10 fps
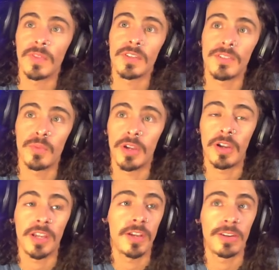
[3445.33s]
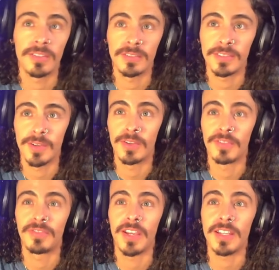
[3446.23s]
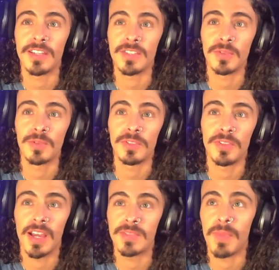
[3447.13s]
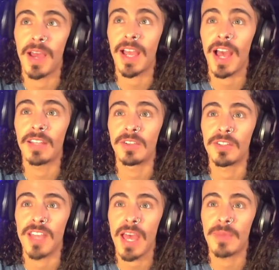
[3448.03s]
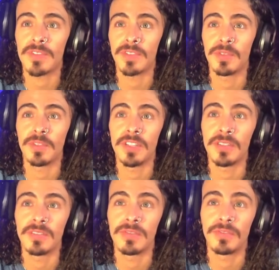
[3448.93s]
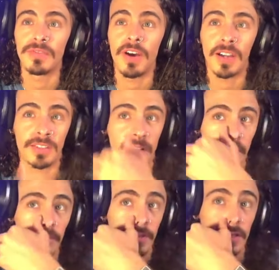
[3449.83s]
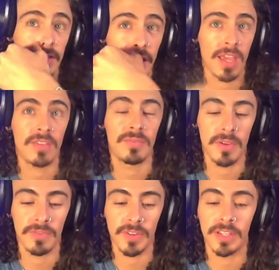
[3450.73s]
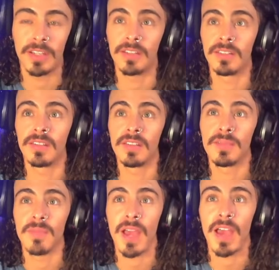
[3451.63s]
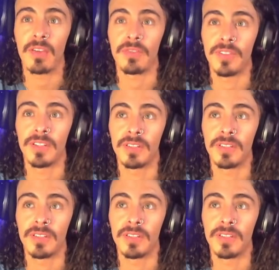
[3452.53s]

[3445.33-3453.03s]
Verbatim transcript: So we are here on fighting a school, you guys. My guy looks absolutely fucked up because I have my freaking my outfit.